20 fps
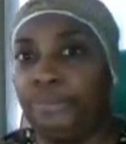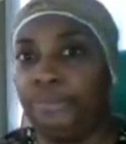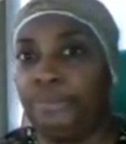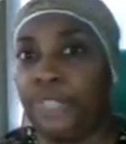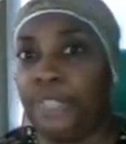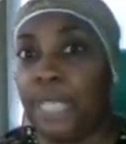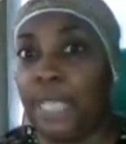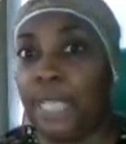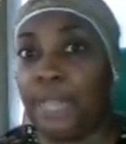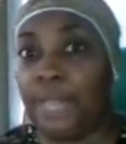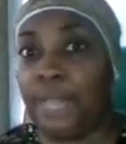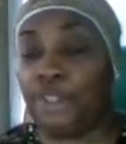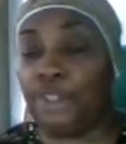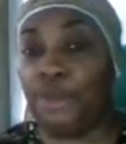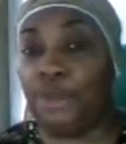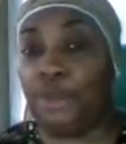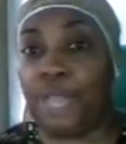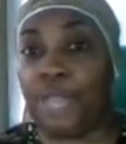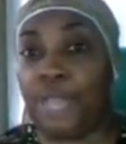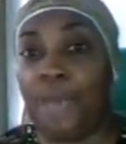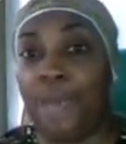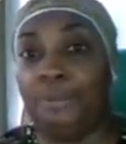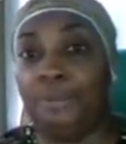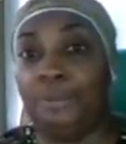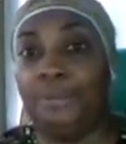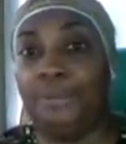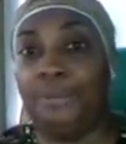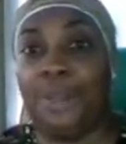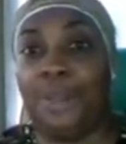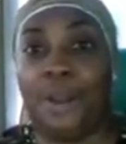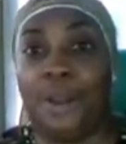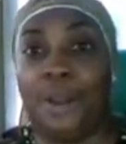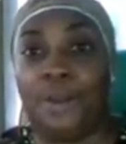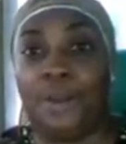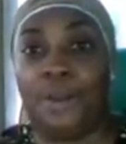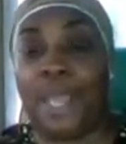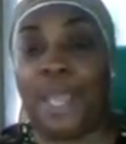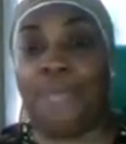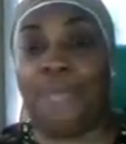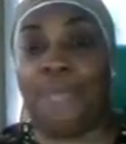see how it turns out. All
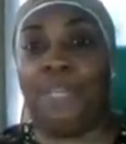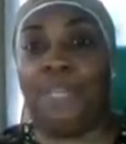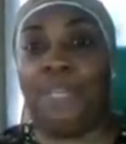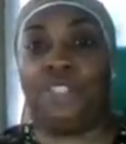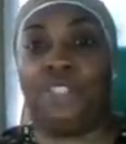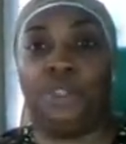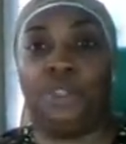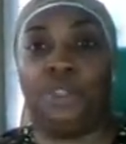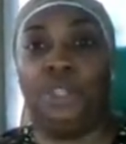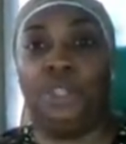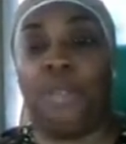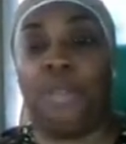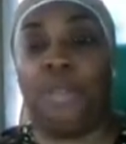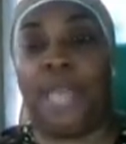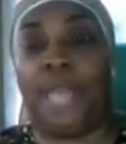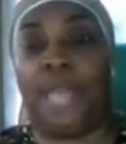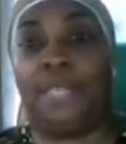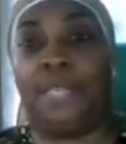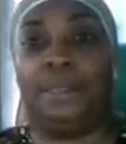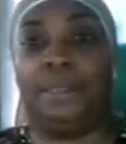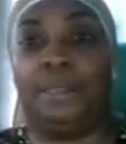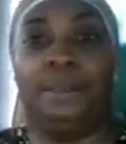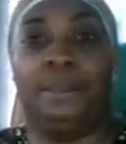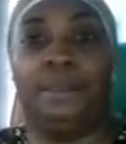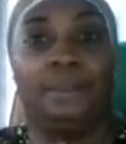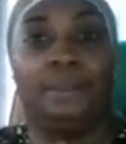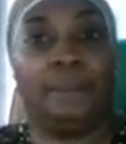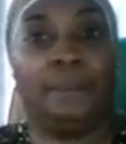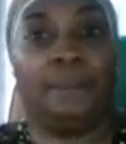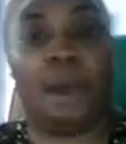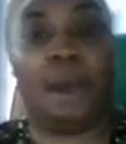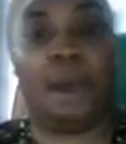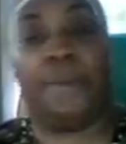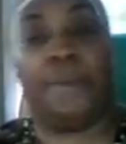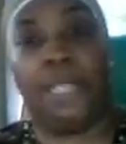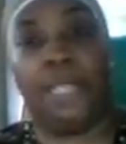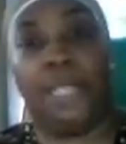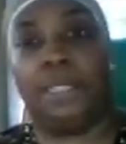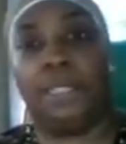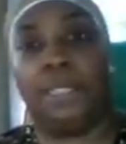right, make sure you like,
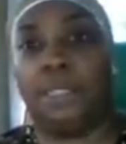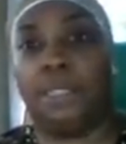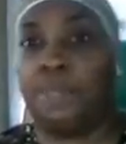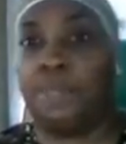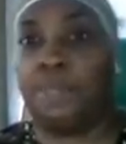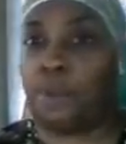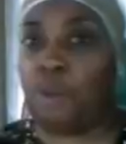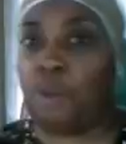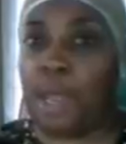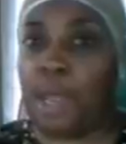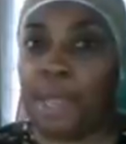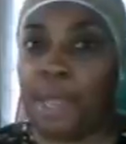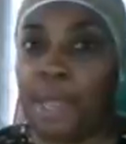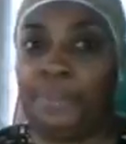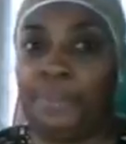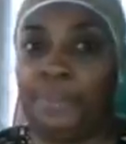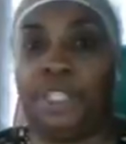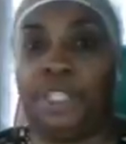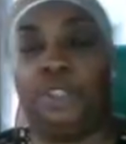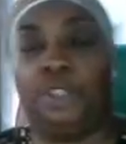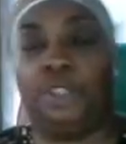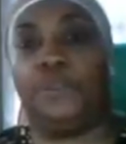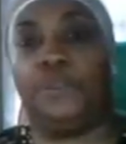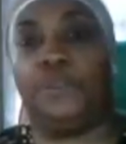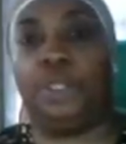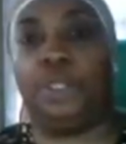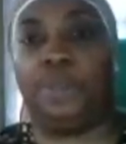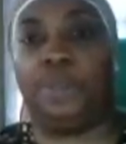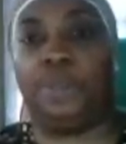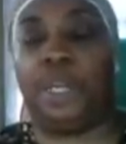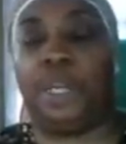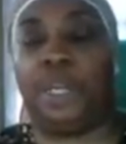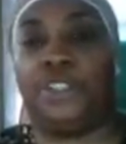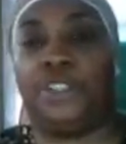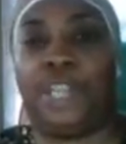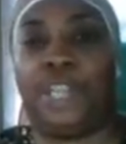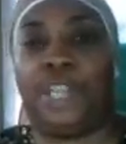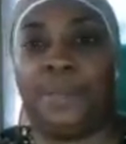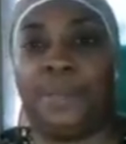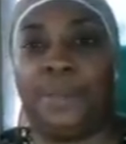comment, subscribe, tell your friends about our
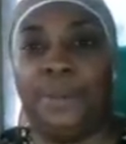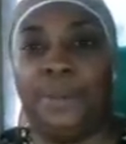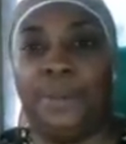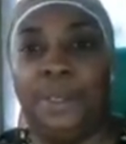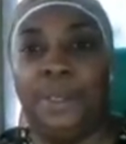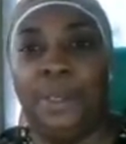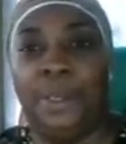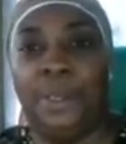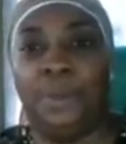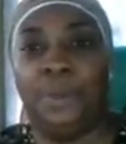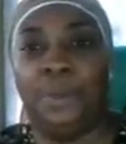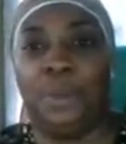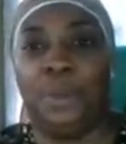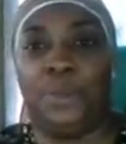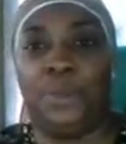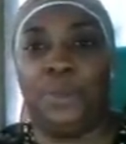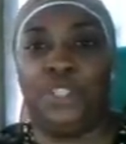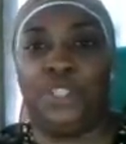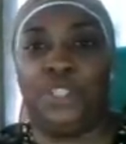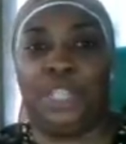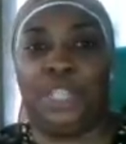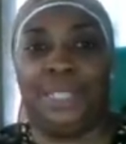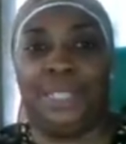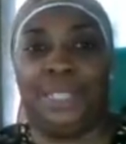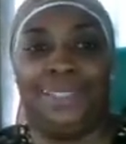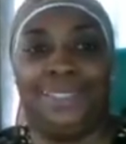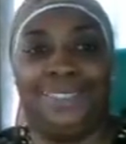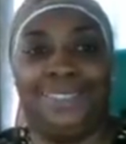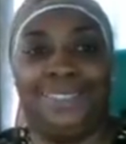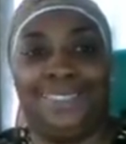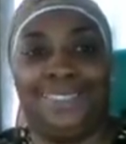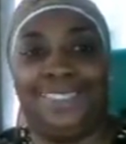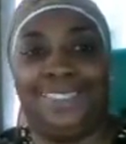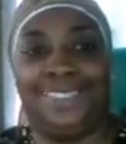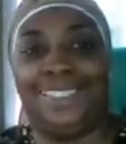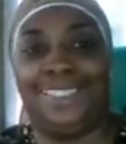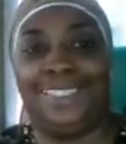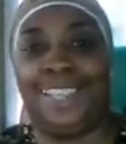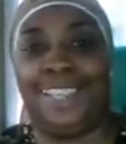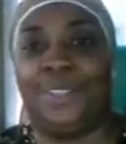channel. We appreciate it.
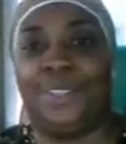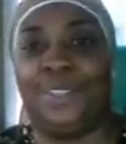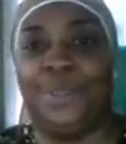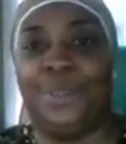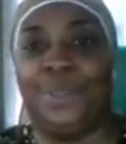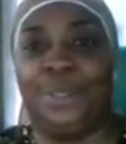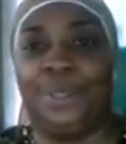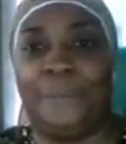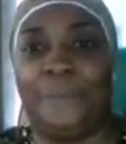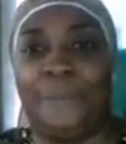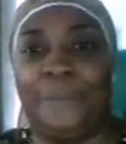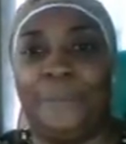Have a good one.